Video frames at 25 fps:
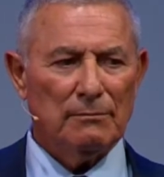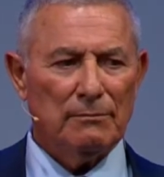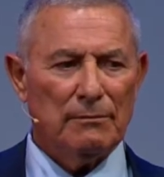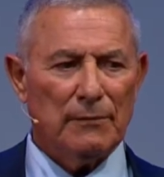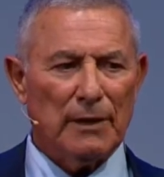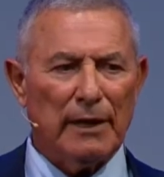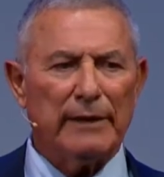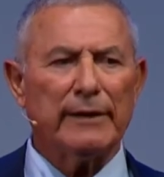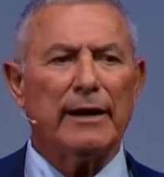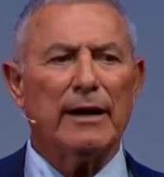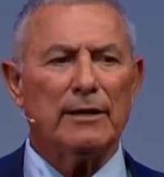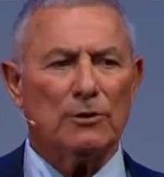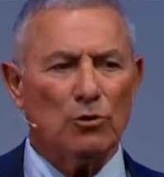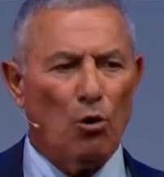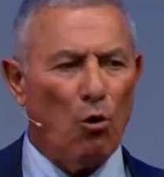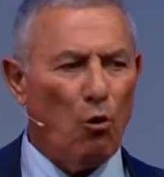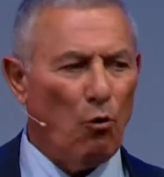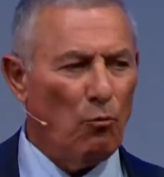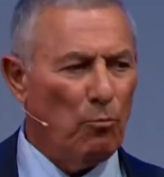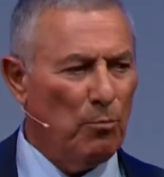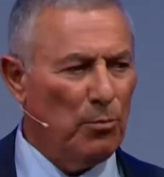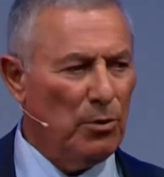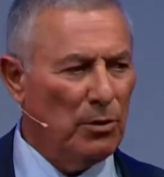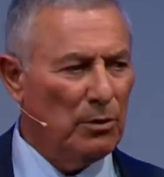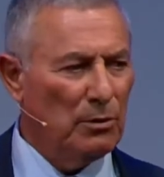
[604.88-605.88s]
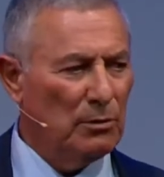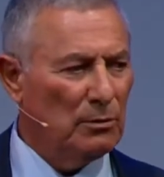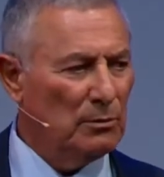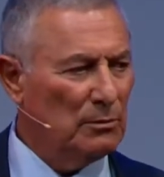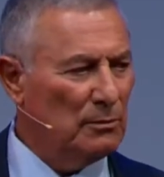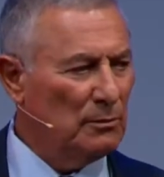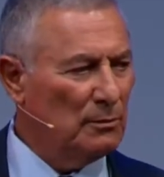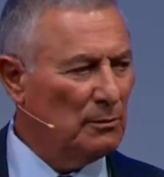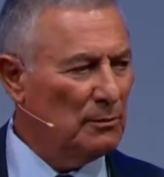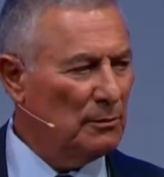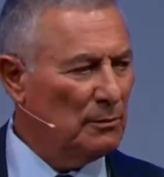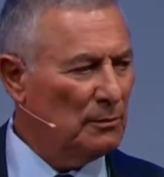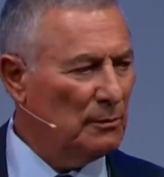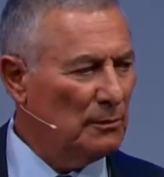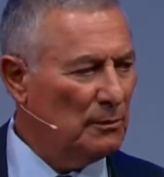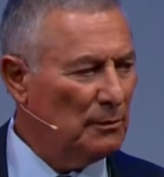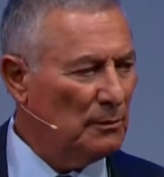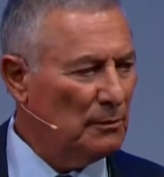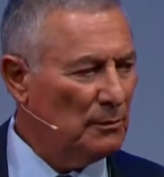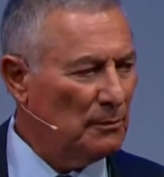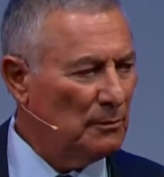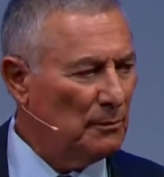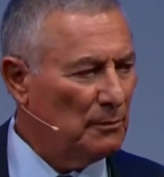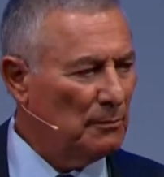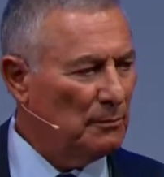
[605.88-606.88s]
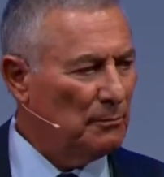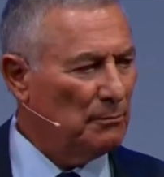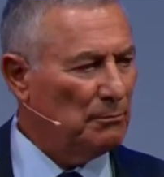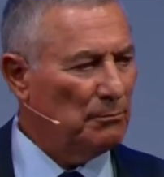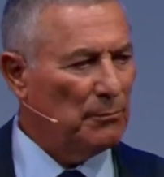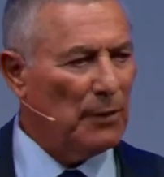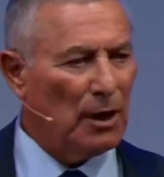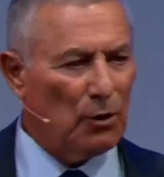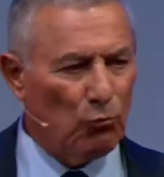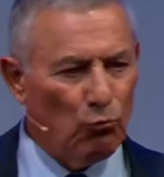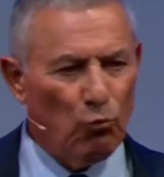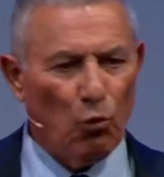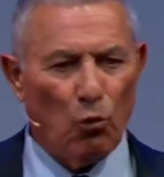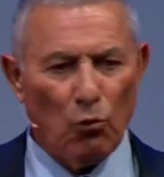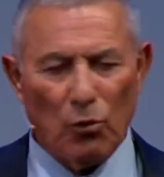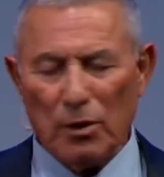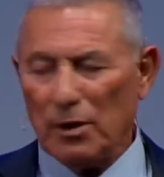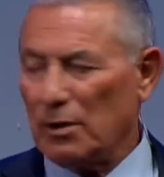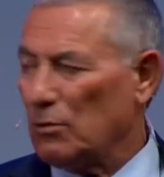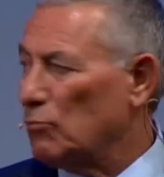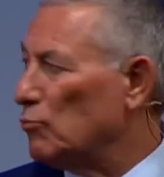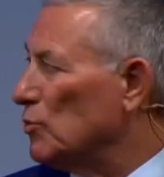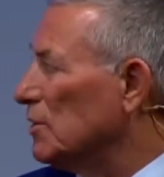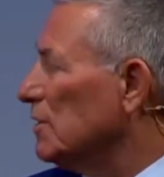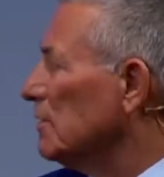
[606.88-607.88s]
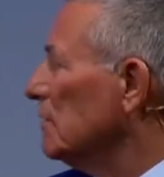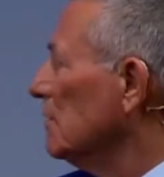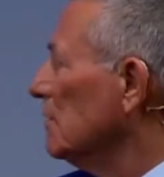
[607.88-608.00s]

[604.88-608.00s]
I get hope by working with